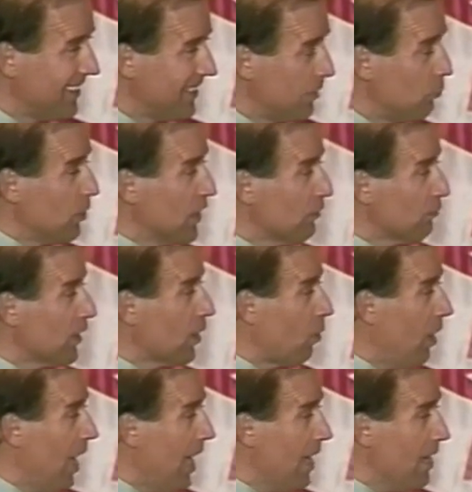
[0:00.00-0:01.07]
would have
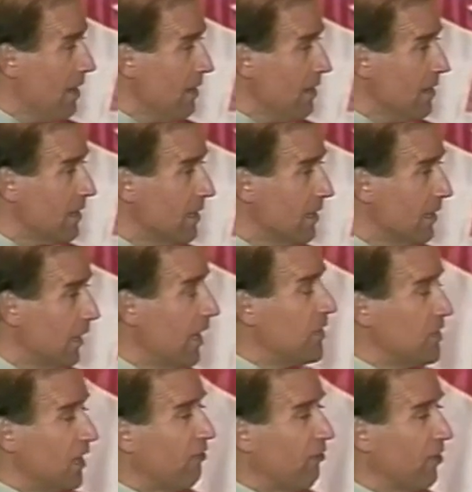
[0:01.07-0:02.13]
required a
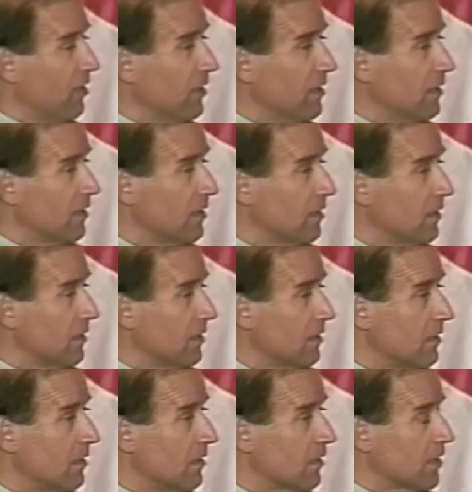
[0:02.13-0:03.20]
different
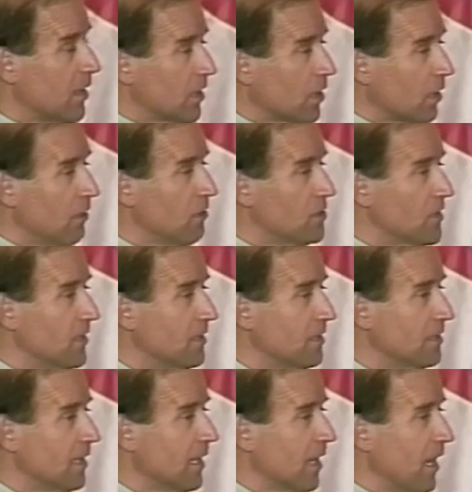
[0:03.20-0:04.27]
conclusion
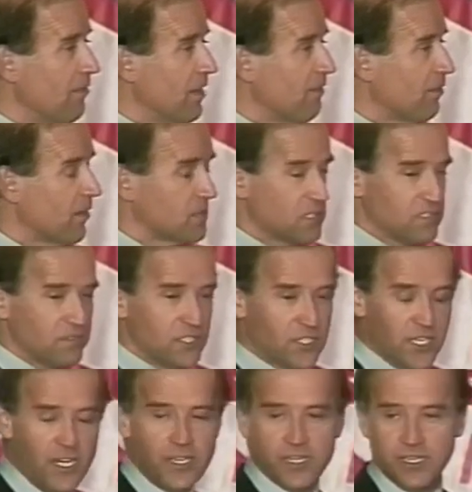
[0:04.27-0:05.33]
in Loving versus
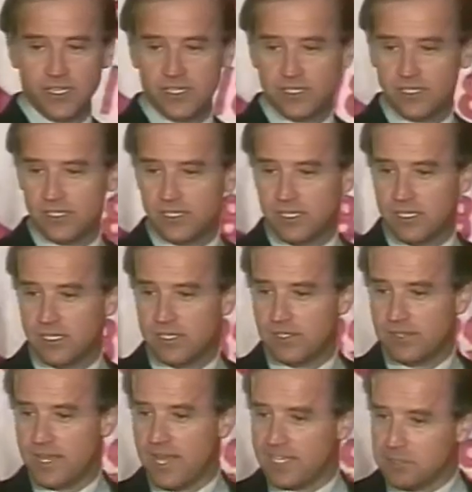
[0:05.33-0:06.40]
Virginia,
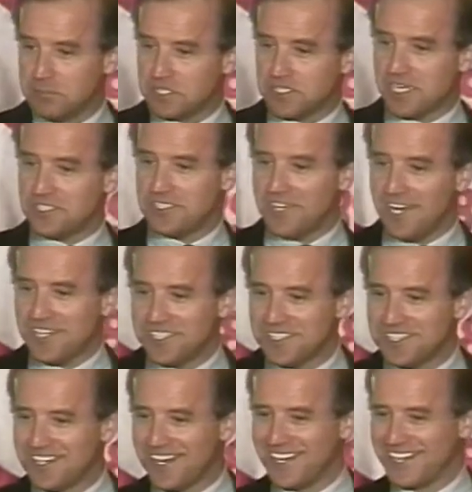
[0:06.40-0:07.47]
the anti
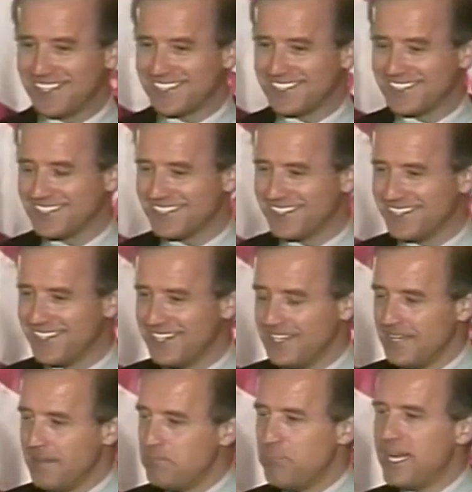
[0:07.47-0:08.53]
miscegenation case,
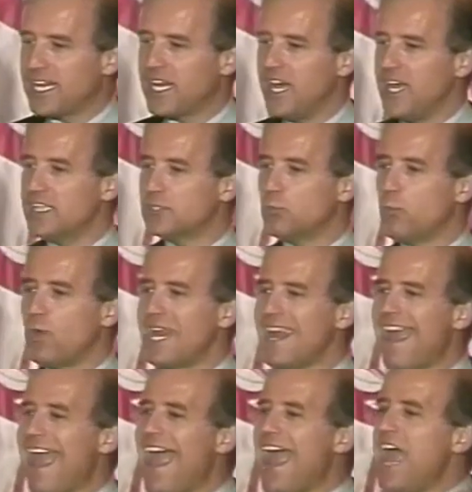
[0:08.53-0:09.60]
because we
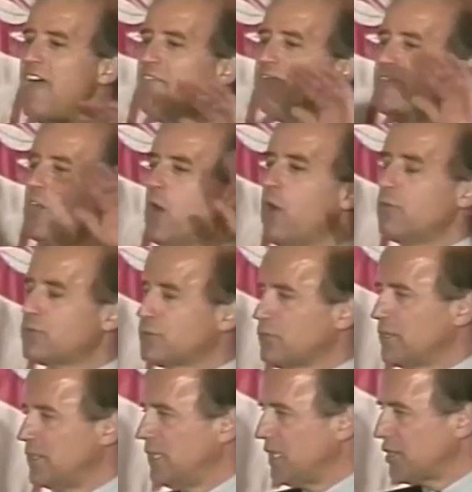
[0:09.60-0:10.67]
have no
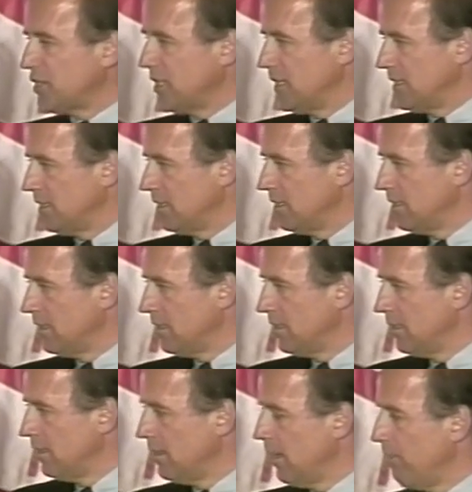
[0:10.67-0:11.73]
tradition
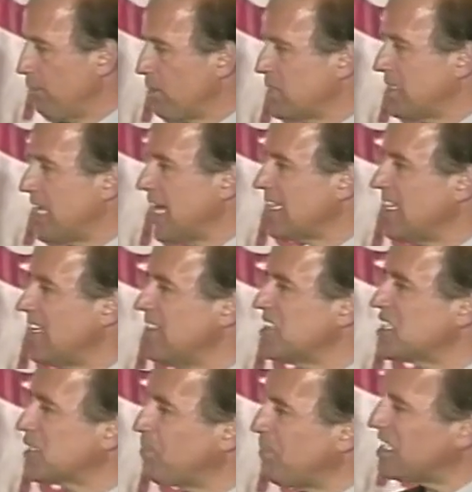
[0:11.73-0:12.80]
of protecting the
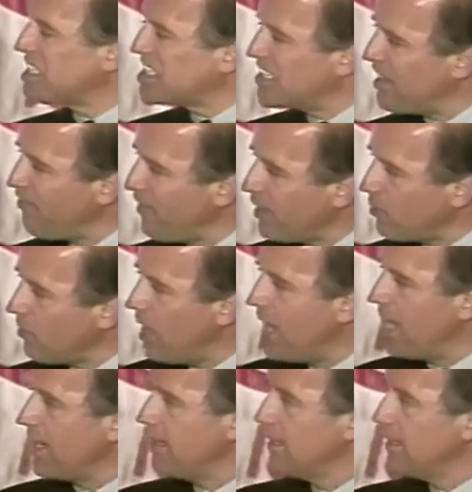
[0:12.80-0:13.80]
specific right